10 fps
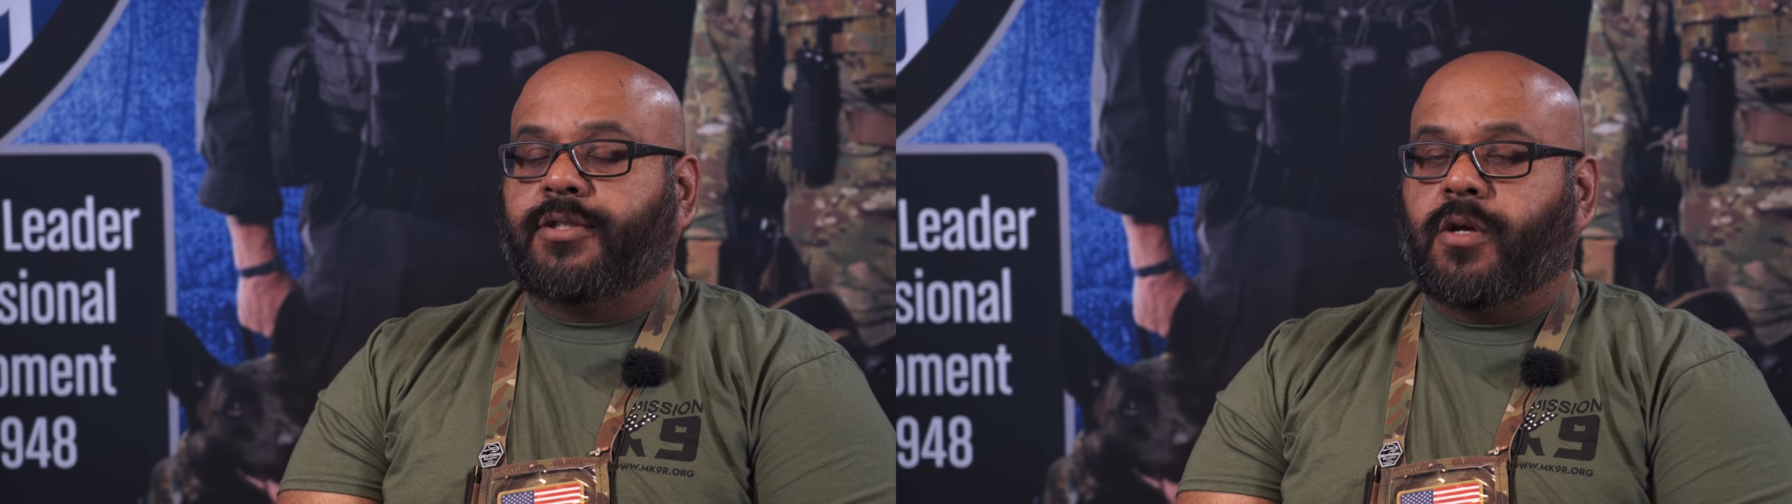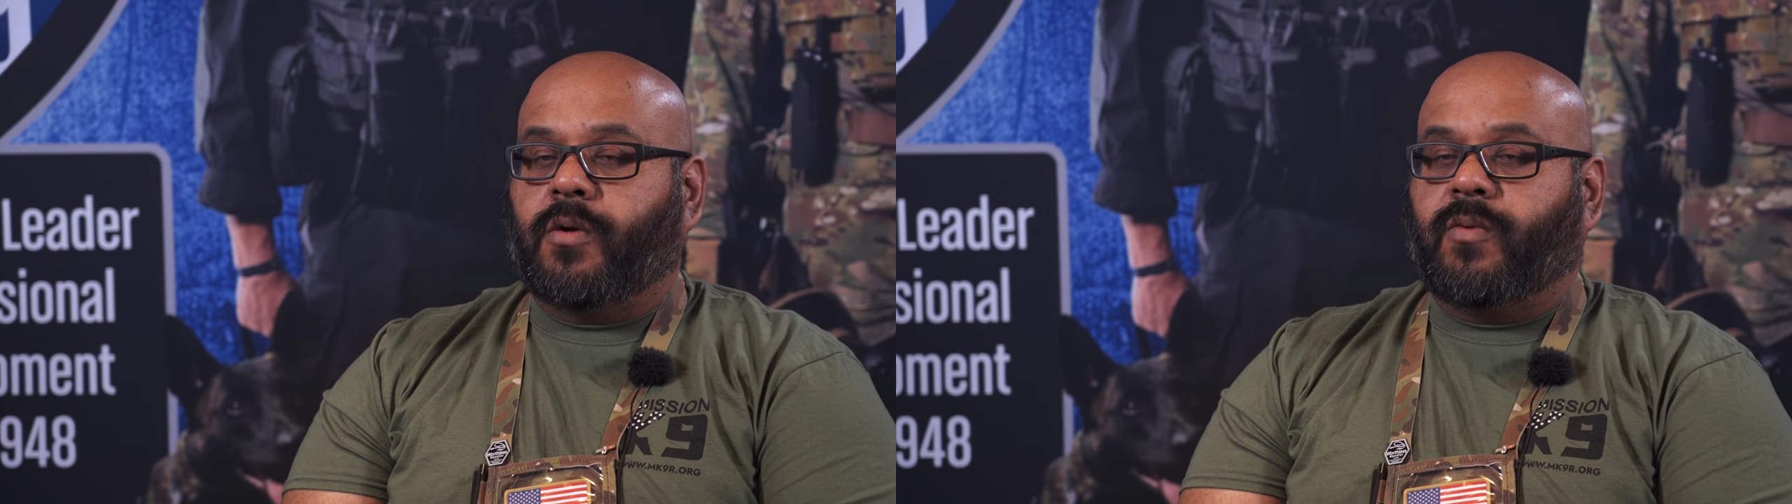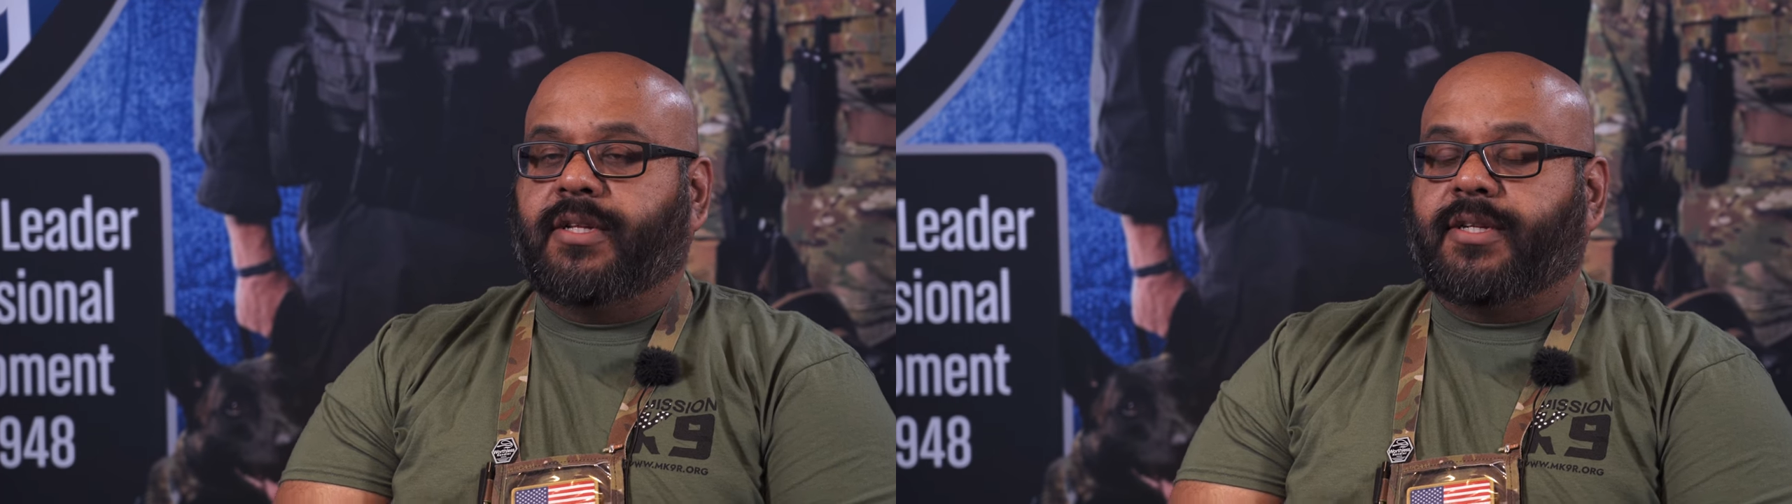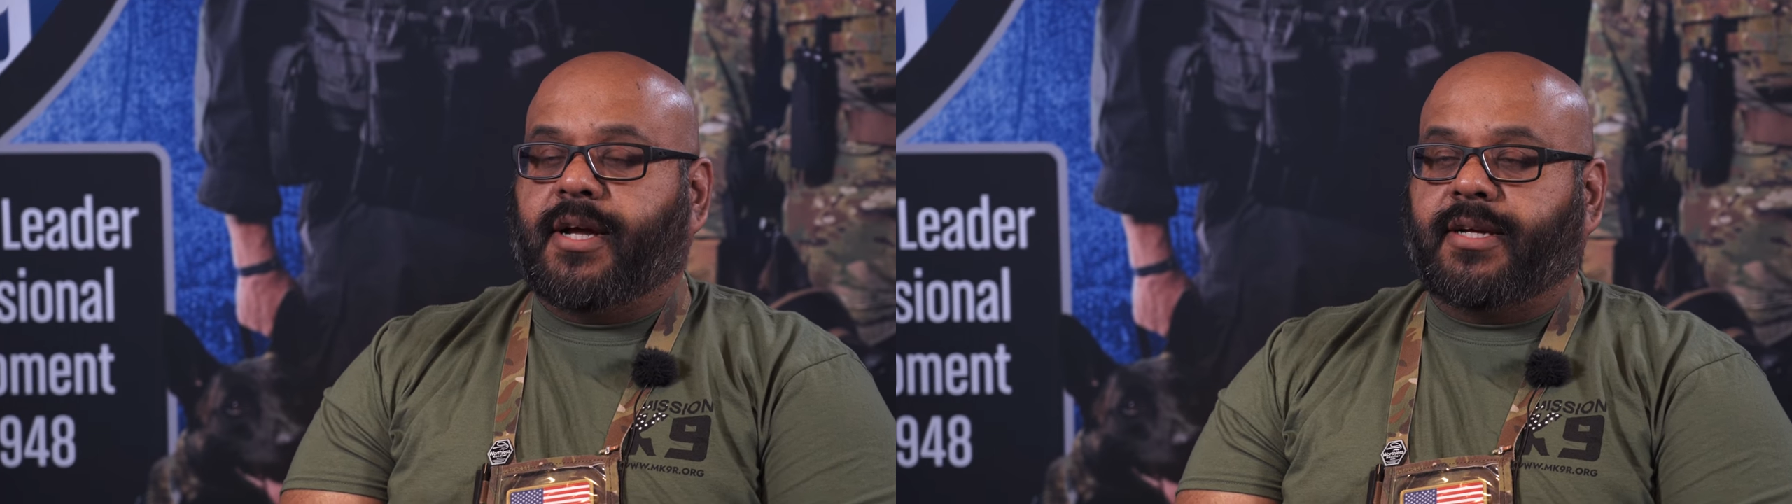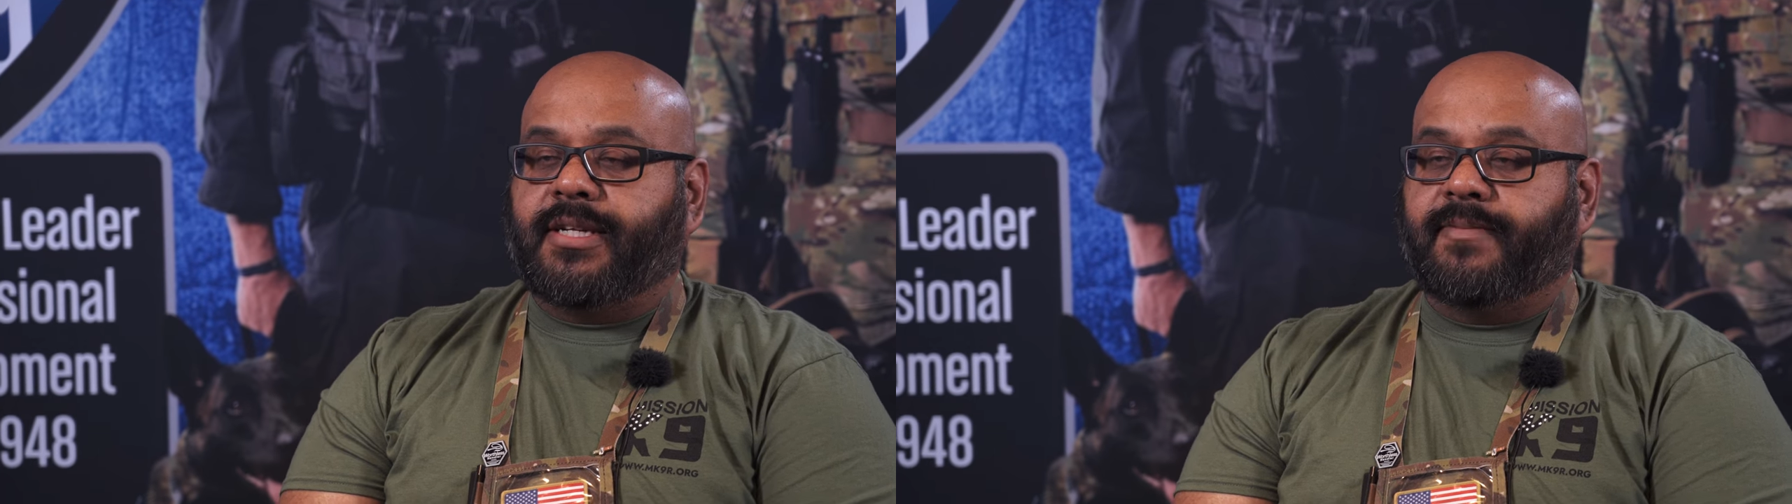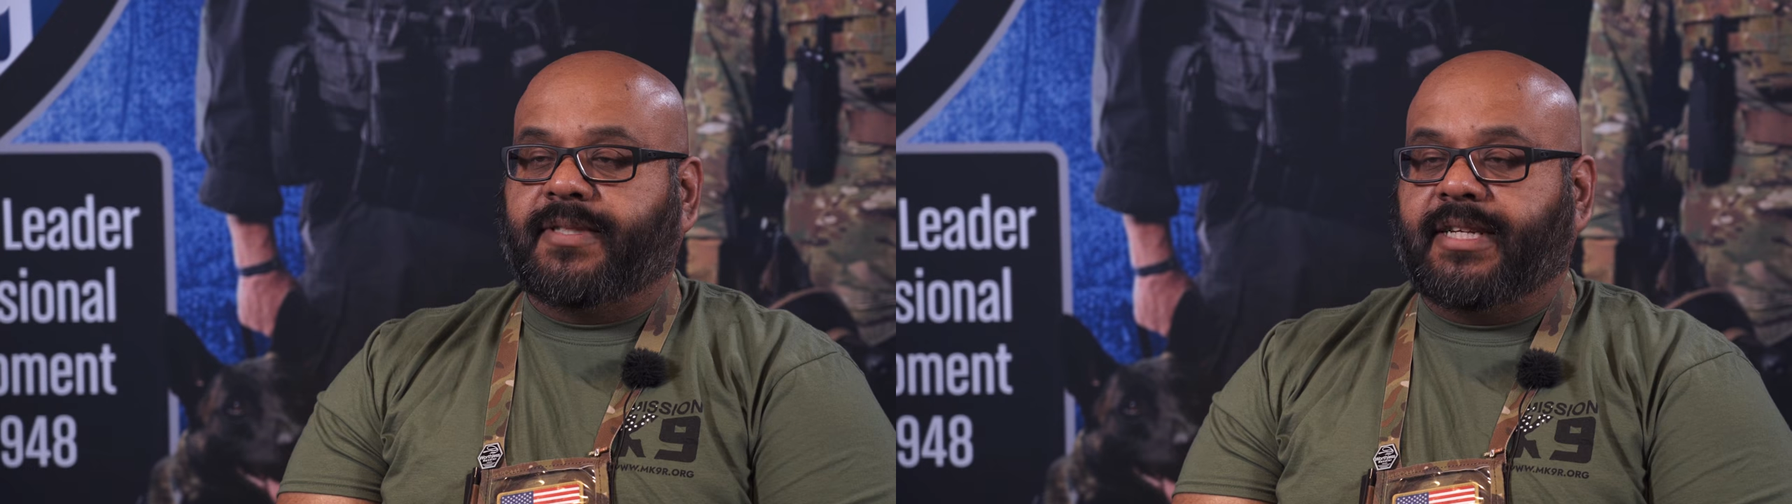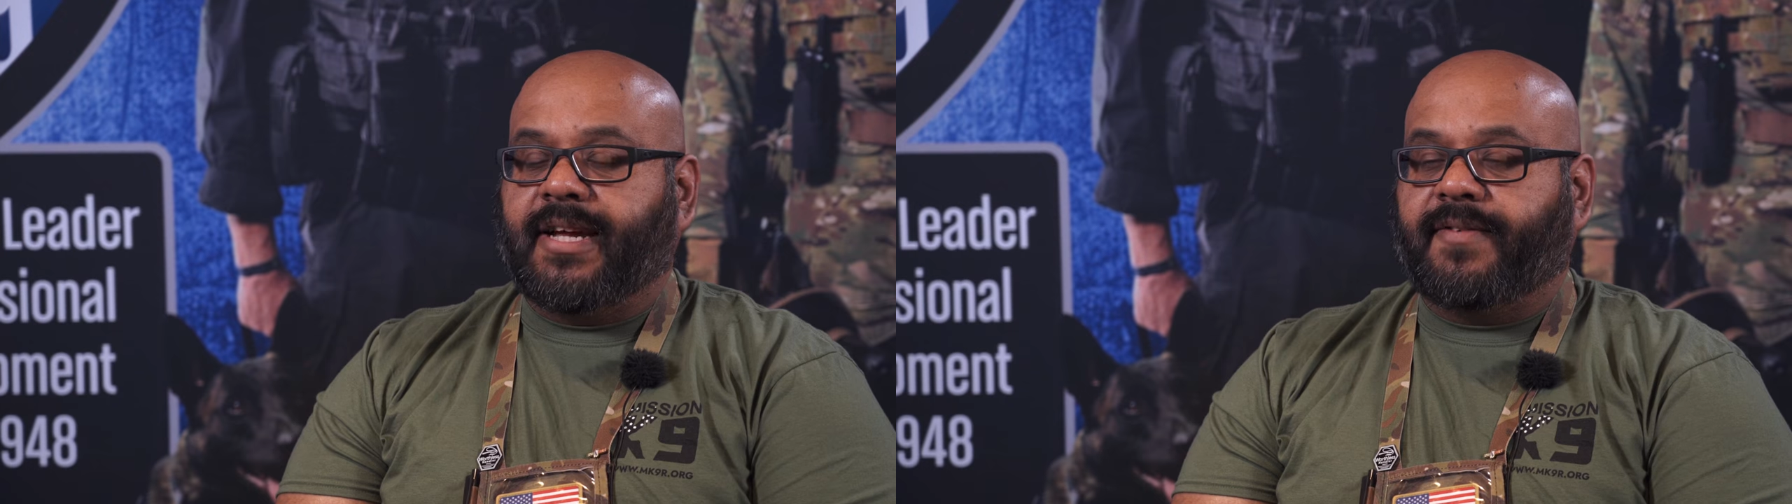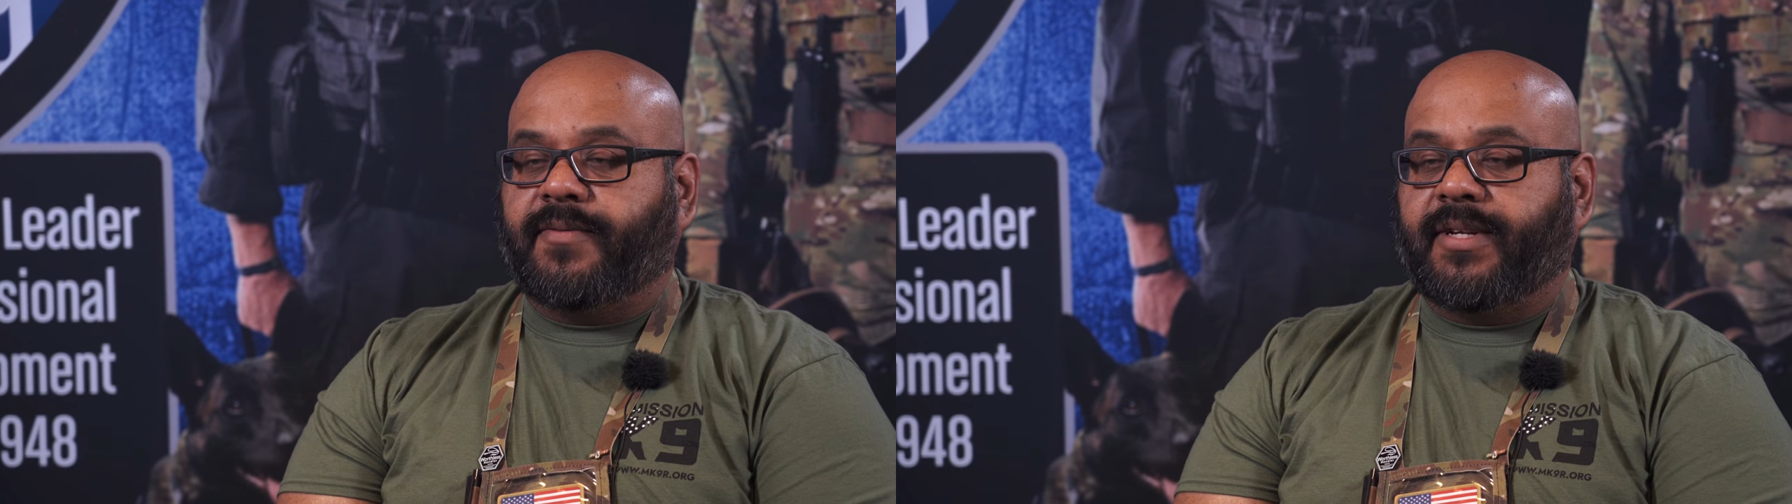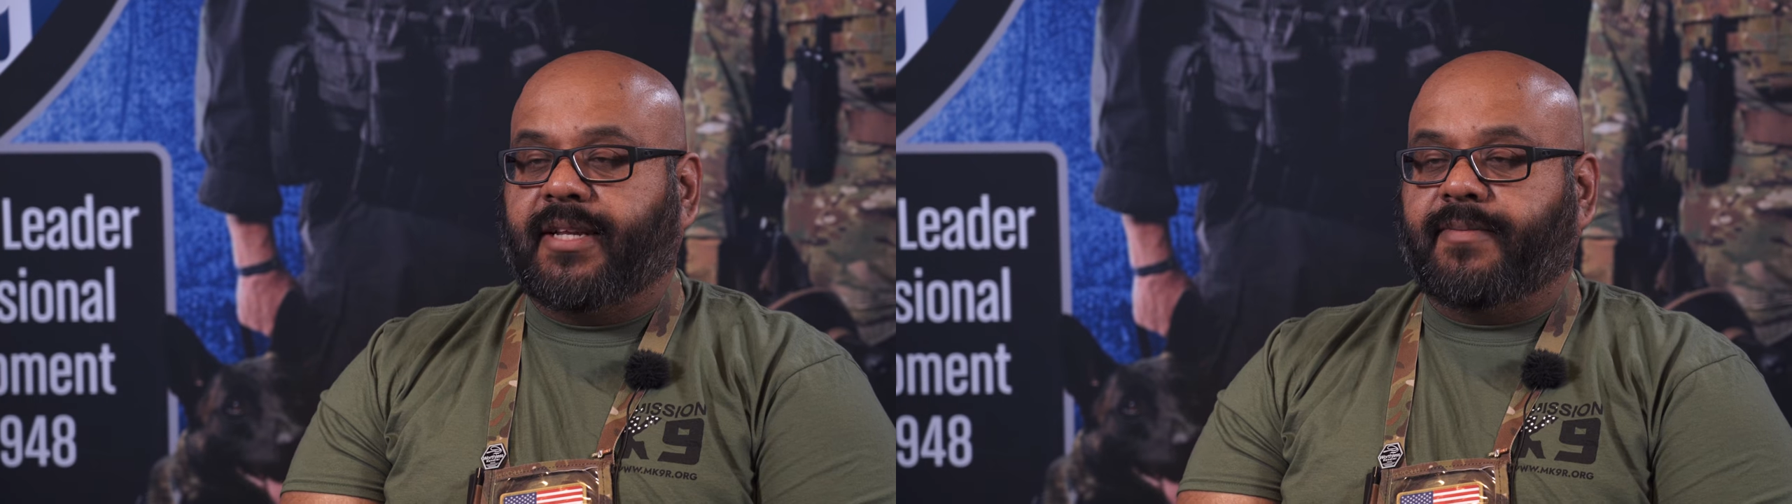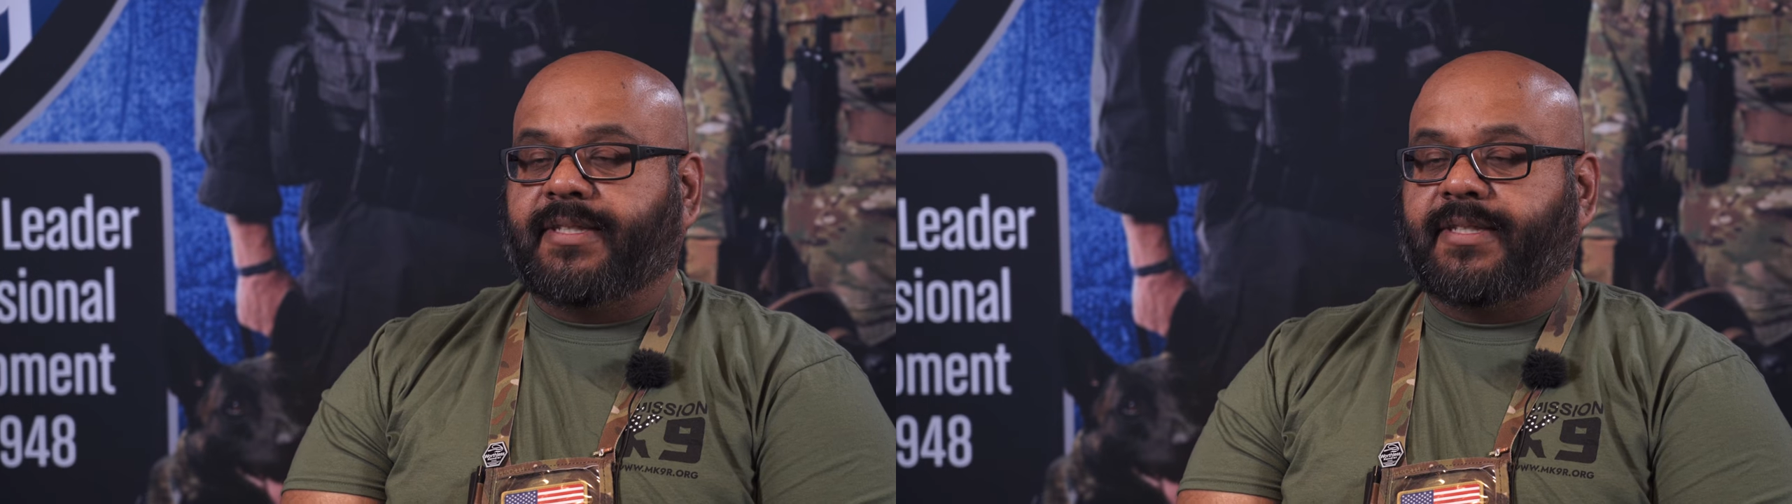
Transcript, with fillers: so when the dog comes in after we get him,